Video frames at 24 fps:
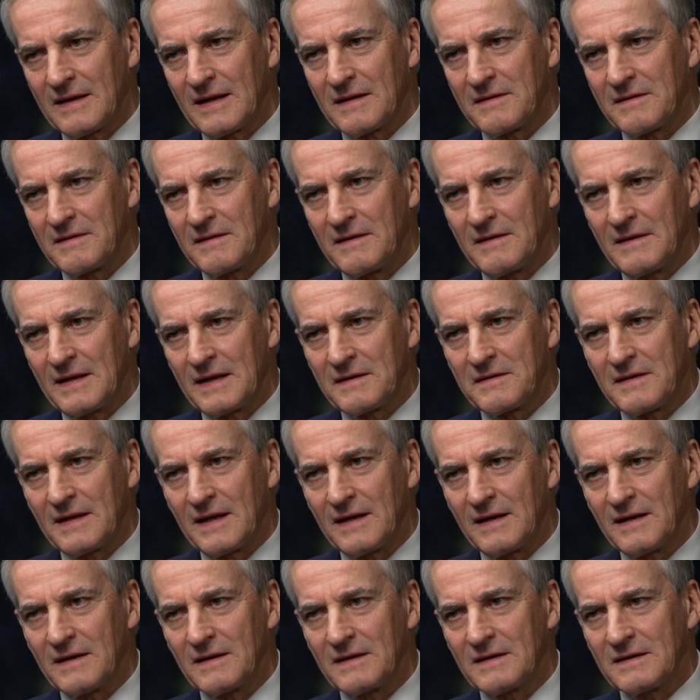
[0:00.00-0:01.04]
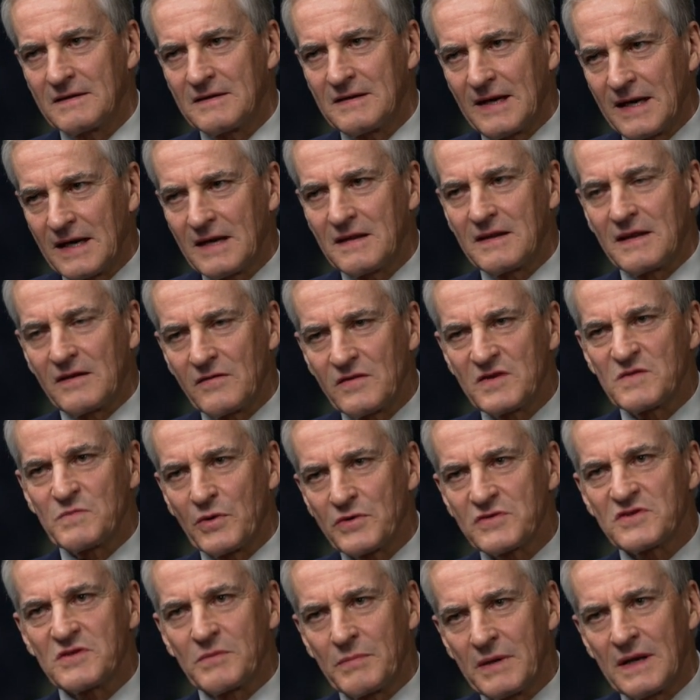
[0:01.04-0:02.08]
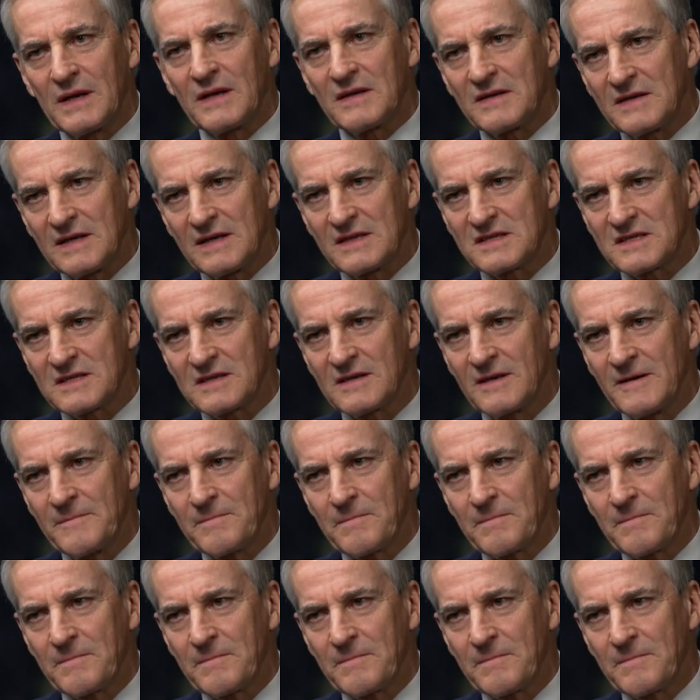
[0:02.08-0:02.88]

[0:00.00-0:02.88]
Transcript: that that they take their responsibilities